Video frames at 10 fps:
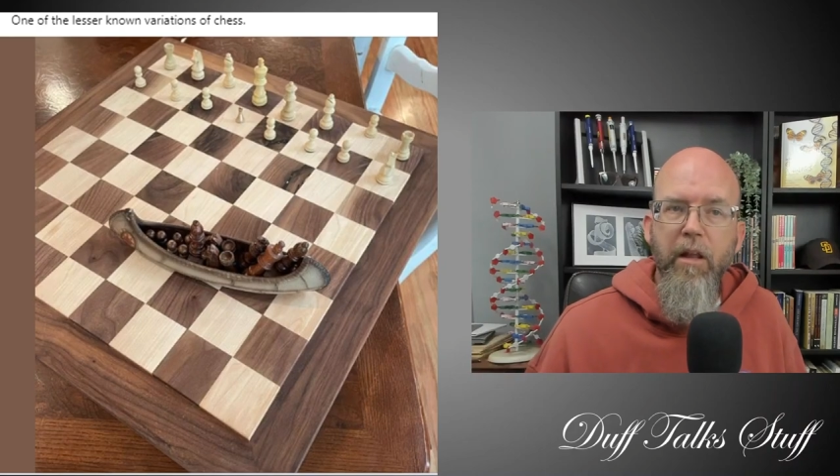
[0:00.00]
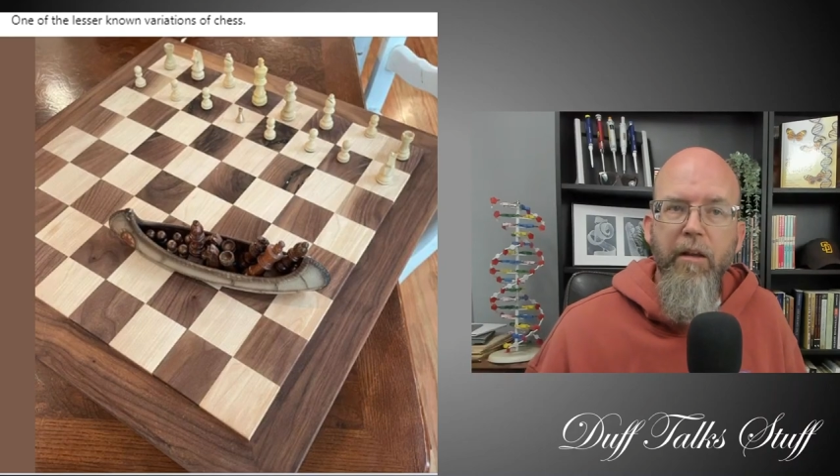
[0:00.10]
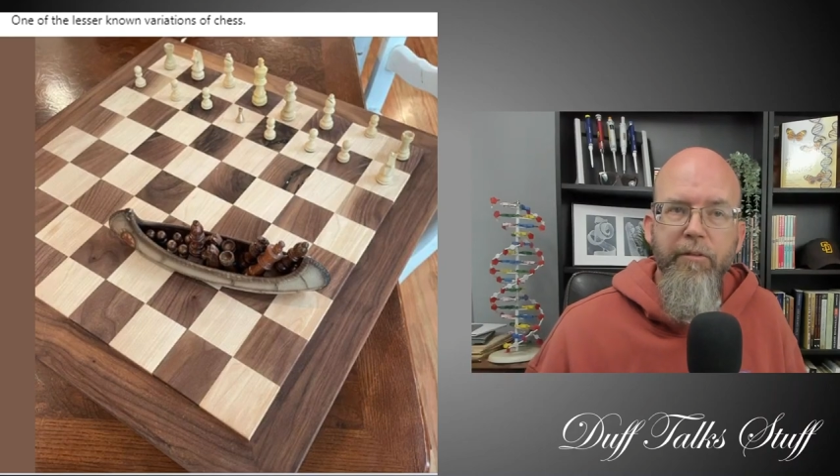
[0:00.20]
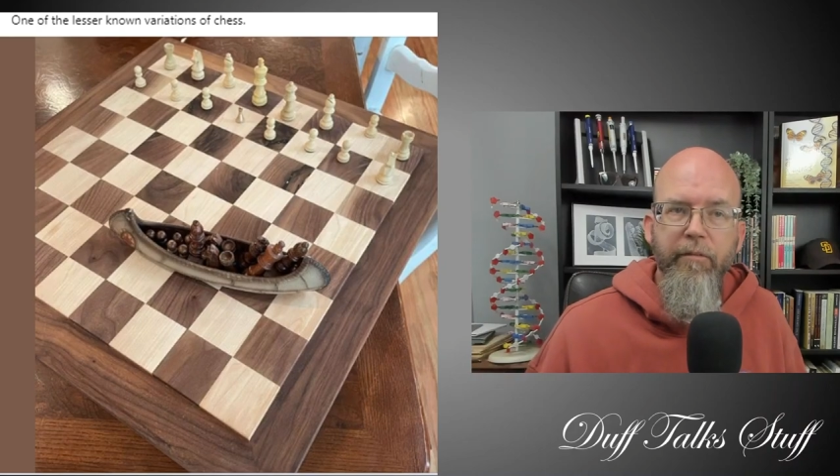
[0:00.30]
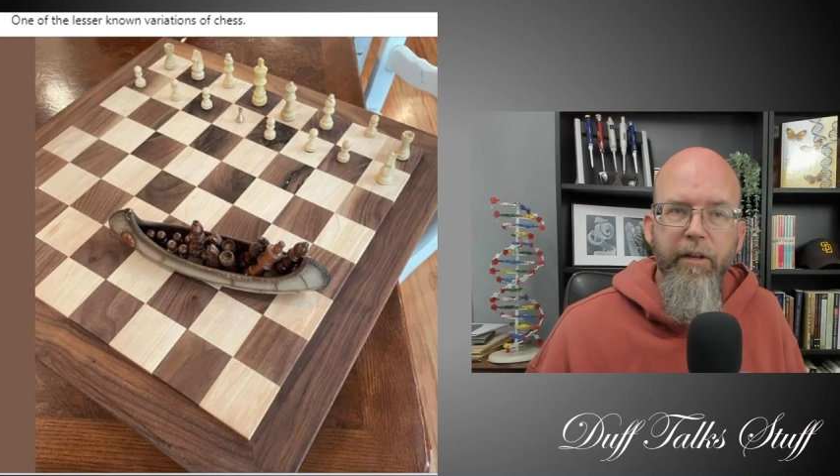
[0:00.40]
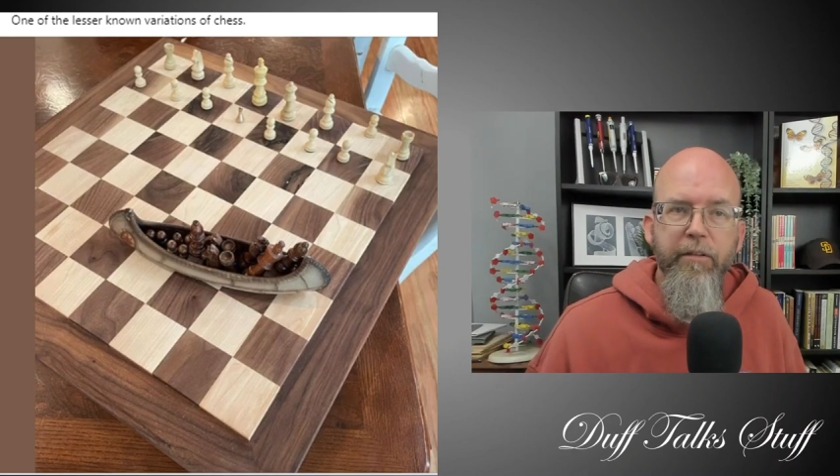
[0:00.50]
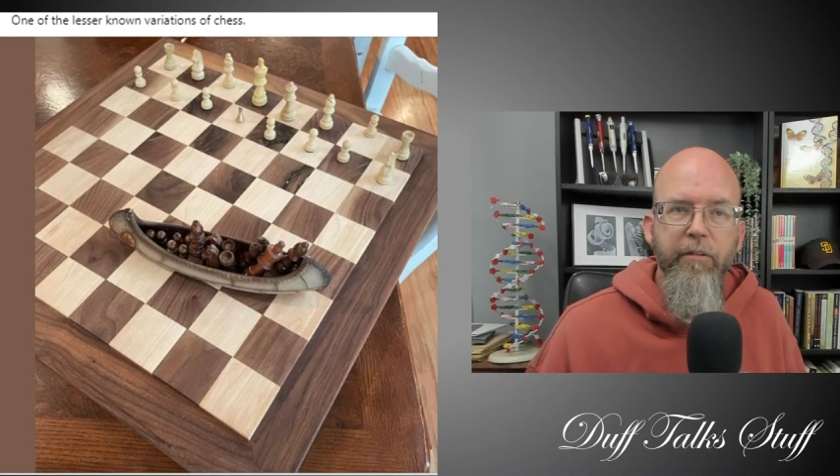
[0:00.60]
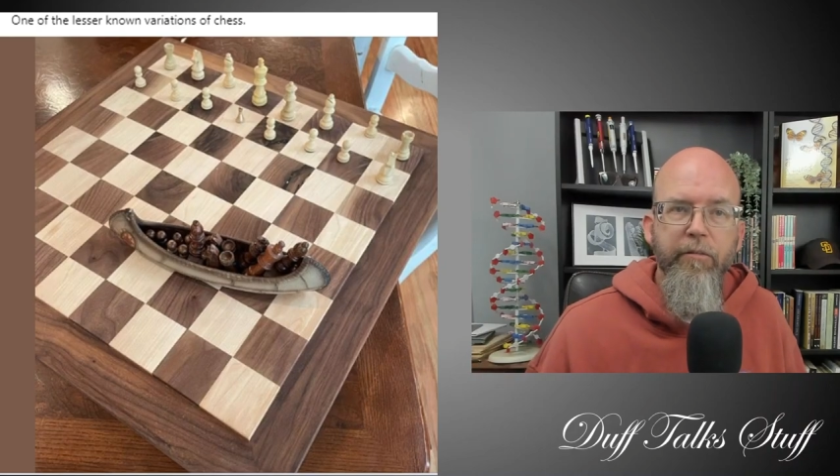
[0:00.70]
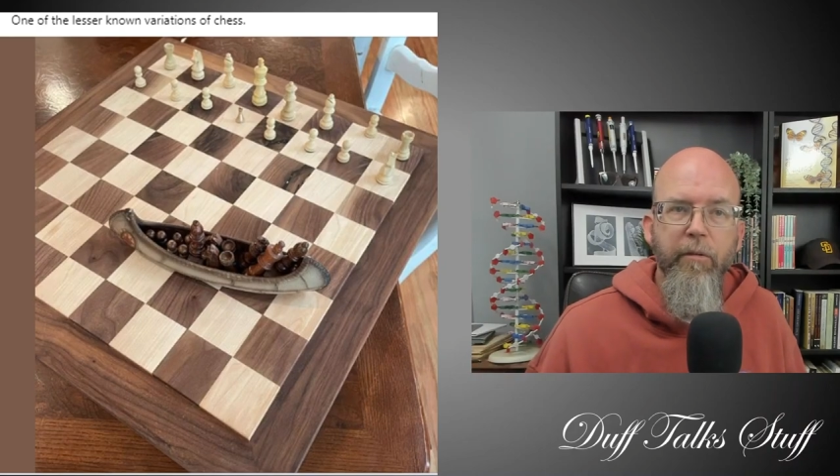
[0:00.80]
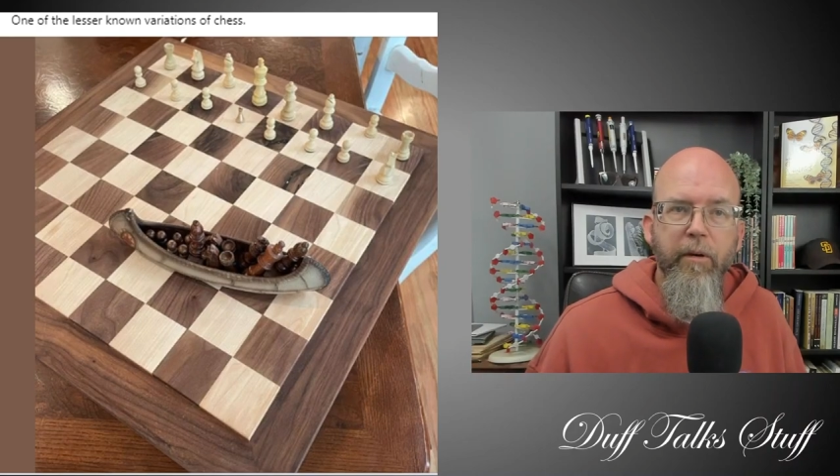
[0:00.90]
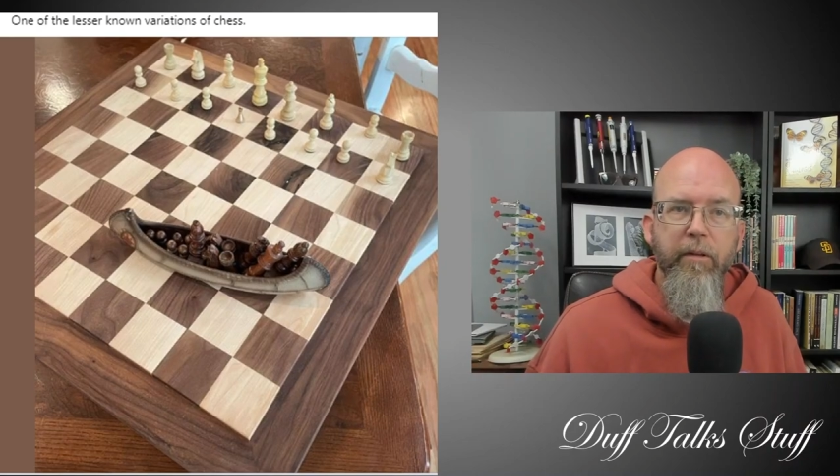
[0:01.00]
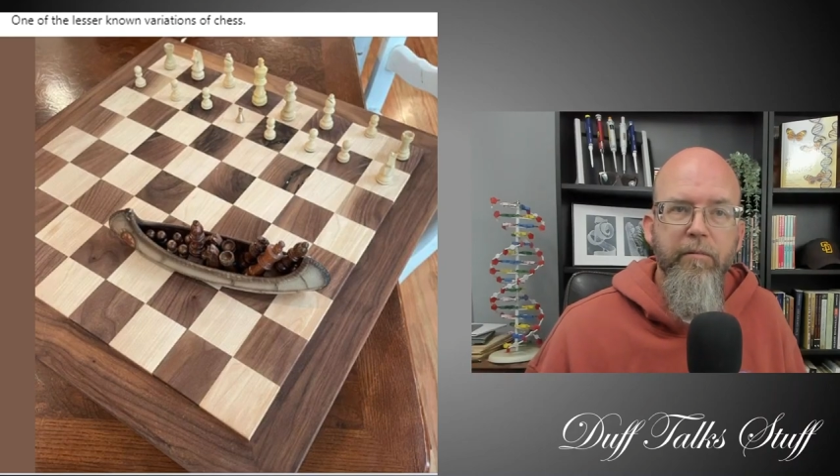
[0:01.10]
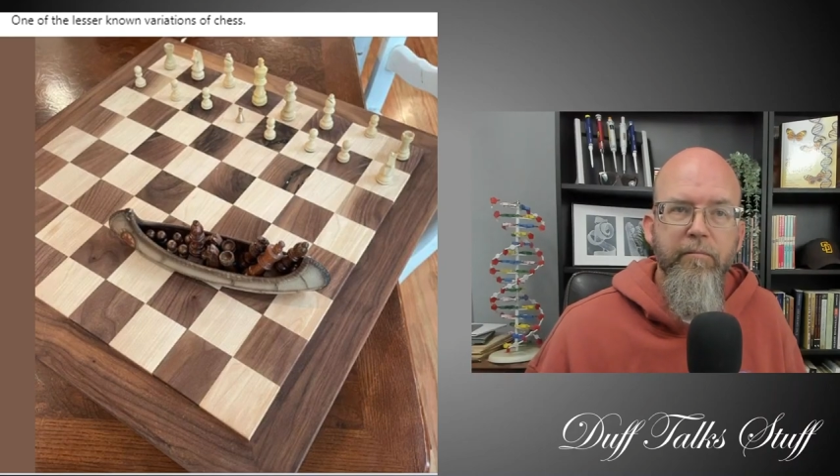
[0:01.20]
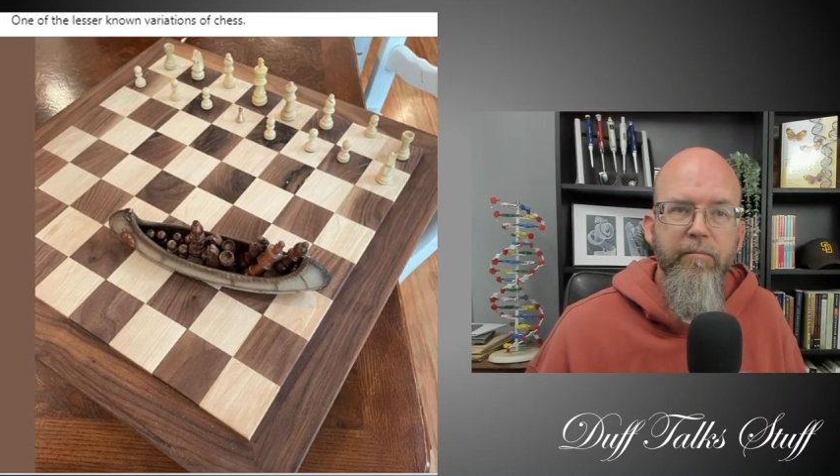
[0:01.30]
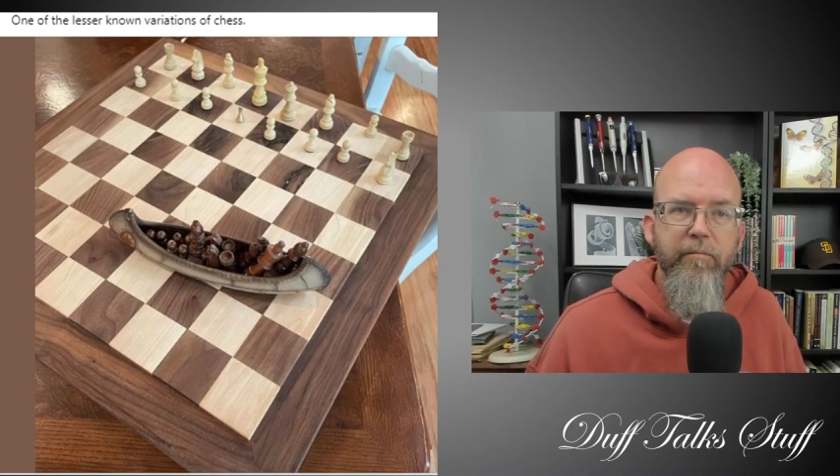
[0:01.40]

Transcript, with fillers: observations for you.